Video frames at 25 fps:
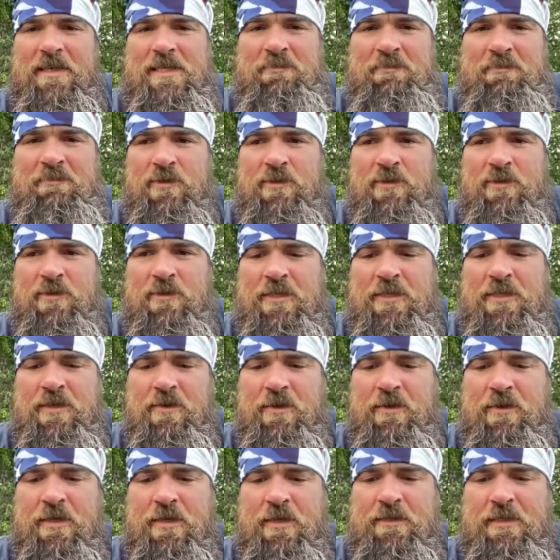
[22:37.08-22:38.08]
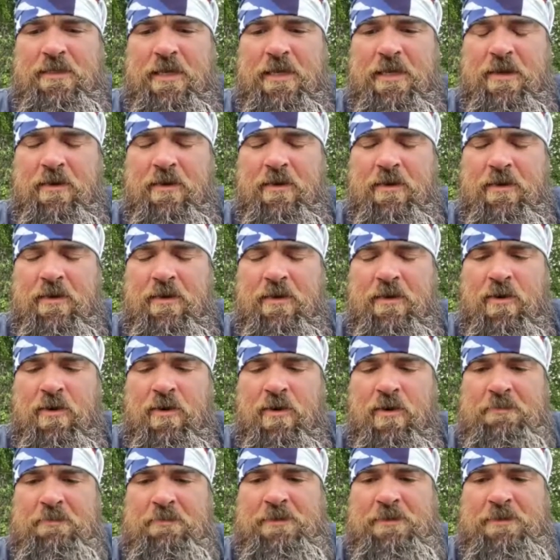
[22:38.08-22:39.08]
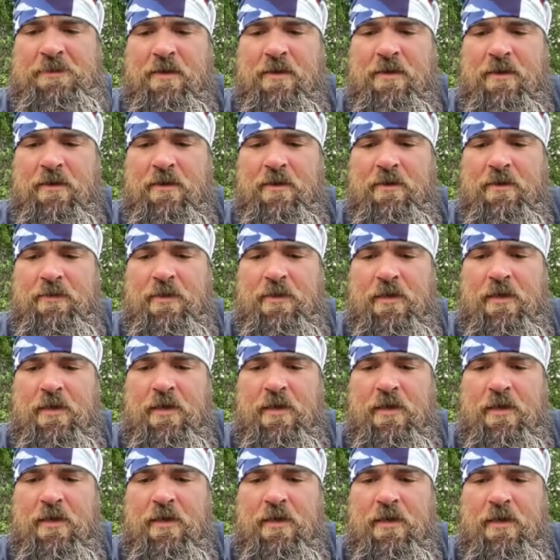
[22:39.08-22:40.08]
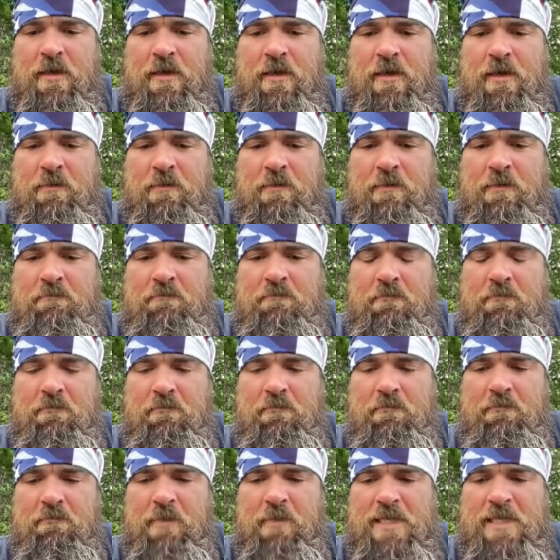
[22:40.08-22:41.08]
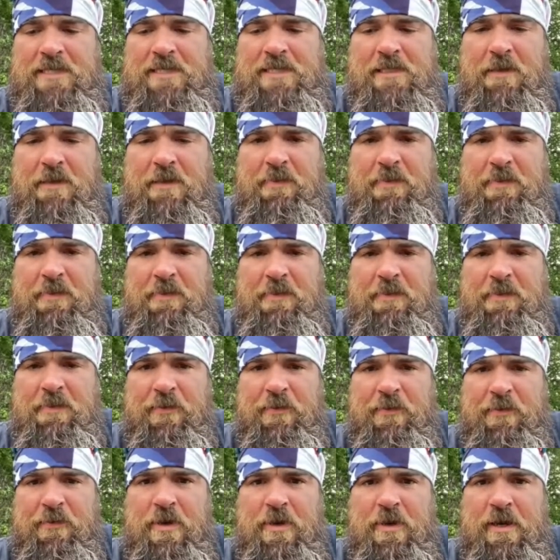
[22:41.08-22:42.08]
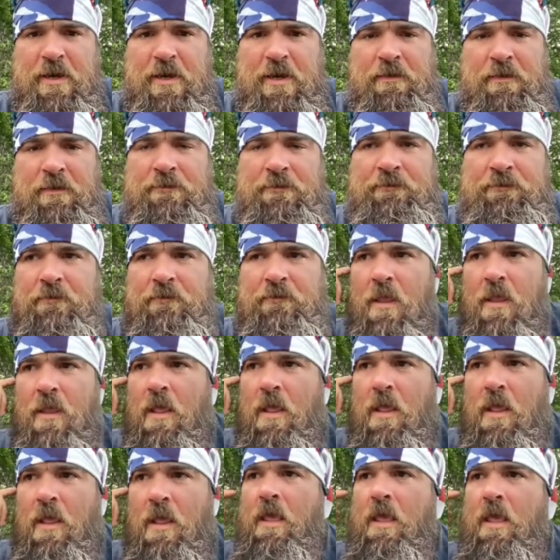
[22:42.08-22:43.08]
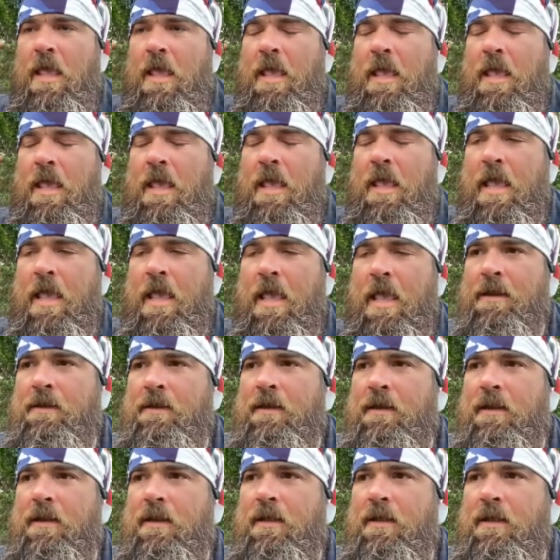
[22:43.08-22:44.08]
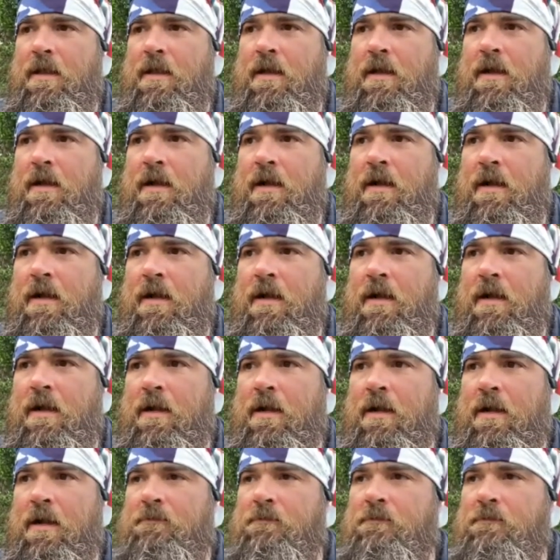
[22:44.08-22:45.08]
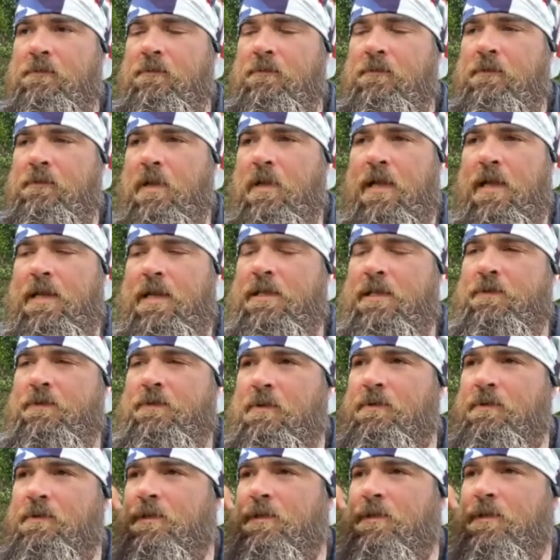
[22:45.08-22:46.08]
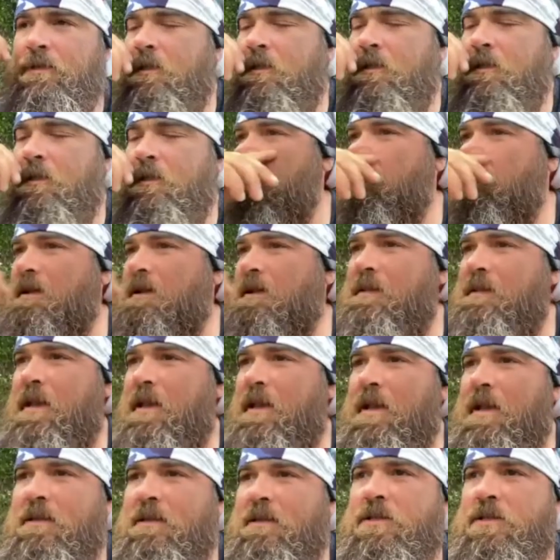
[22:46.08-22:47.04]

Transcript: They're Minnesota DNR maps that are the Mississippi River Trail. And I guess what I was going to say about that.